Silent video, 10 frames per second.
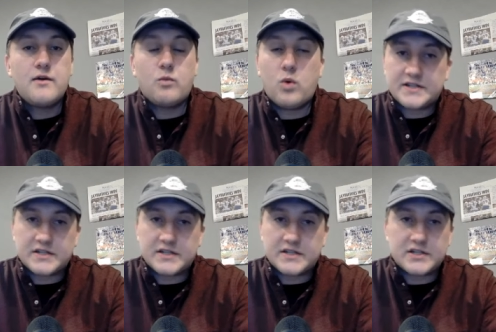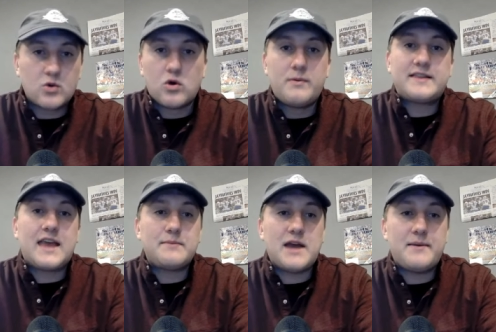What's so cool about the
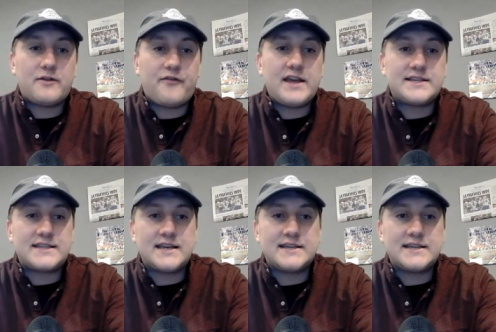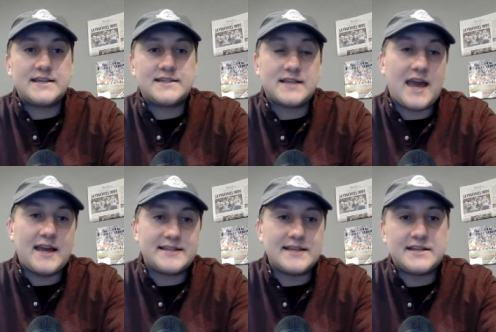Gametime interface is A,
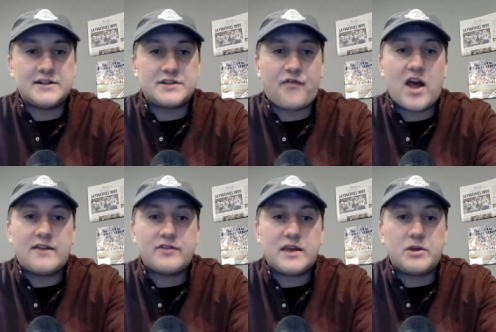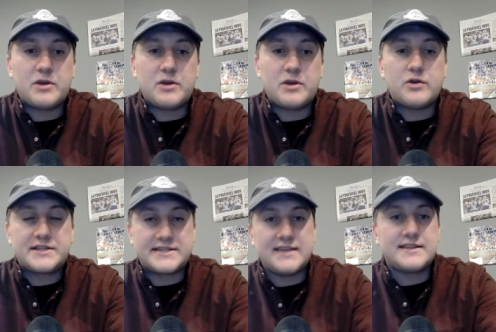it's easy to just find everything, but you get to
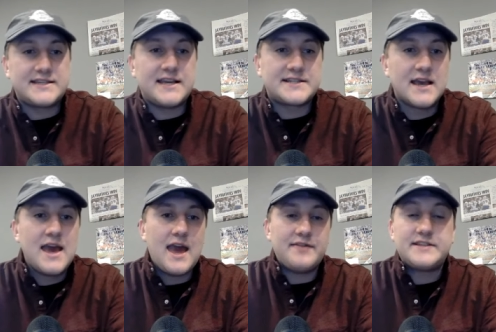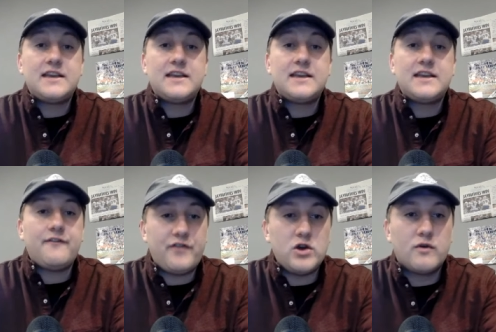see the seats and the seat
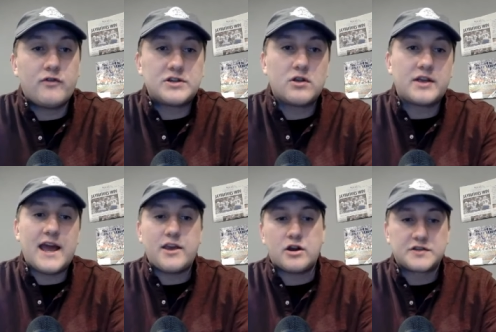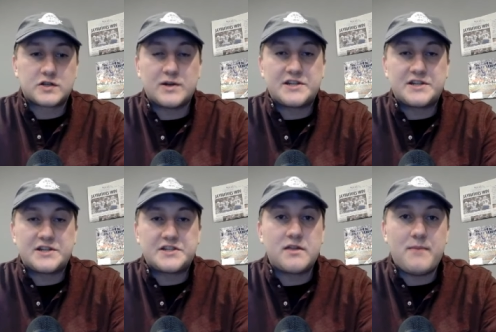view of what you're looking at. You can also switch
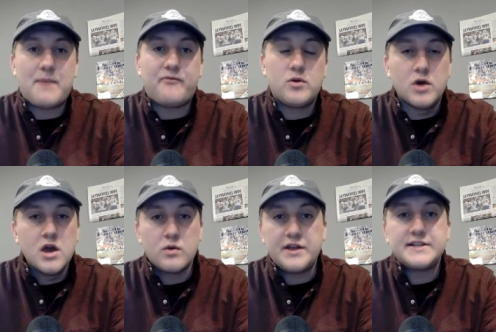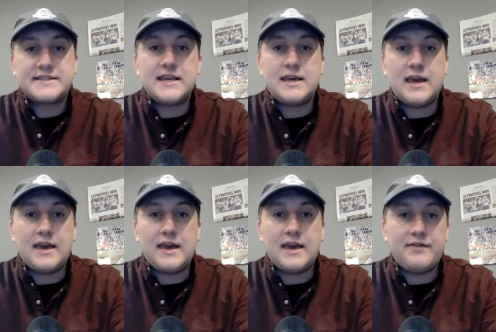to the map view where you can
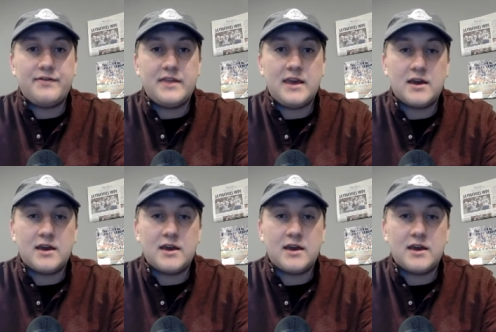see in the